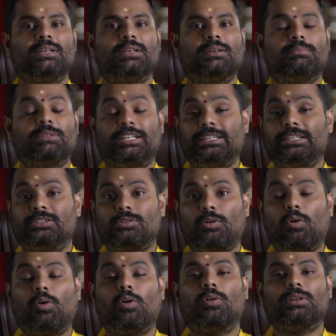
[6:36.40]
but he is
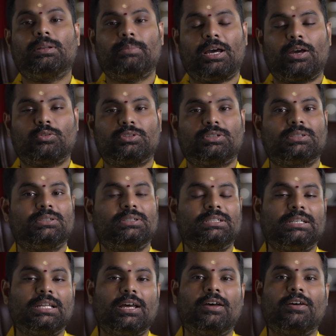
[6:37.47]
all about
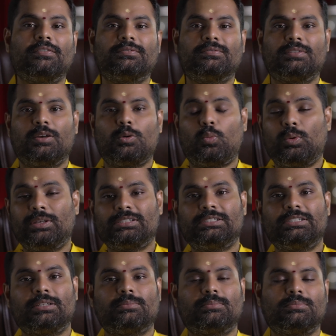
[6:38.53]
love,
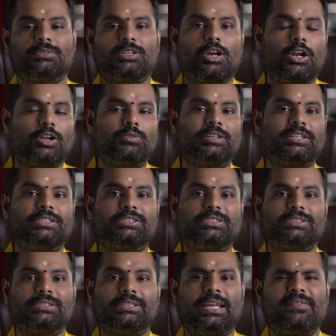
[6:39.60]
wisdom,
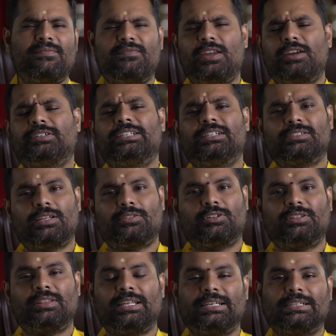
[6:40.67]
courage, and various other
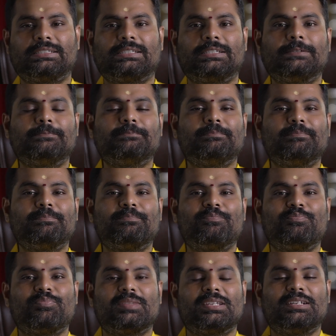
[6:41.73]
things.
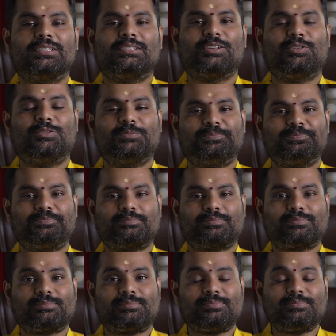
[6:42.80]
So
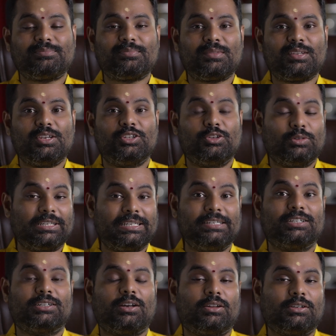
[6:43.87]
you'll
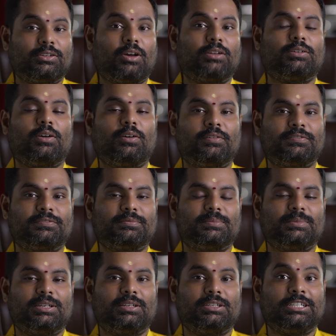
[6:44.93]
hear a lot of
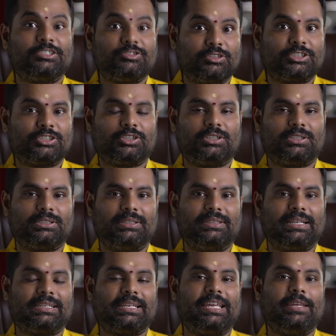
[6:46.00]
literature
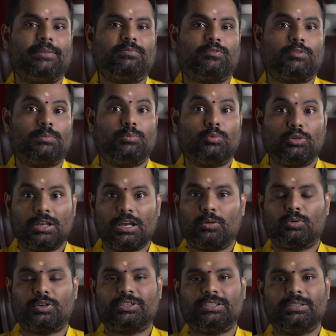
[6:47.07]
that came from Muruga
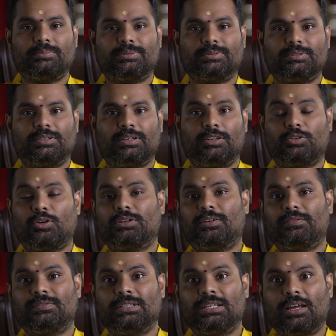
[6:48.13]
worship, a lot of
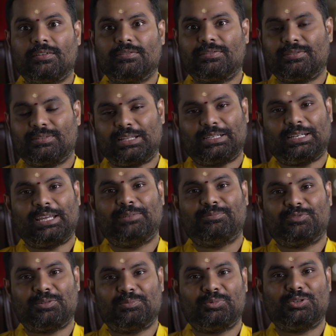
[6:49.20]
love that came
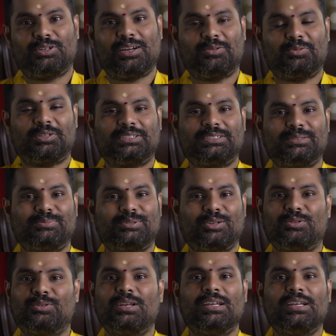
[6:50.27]
from Muruga worship. So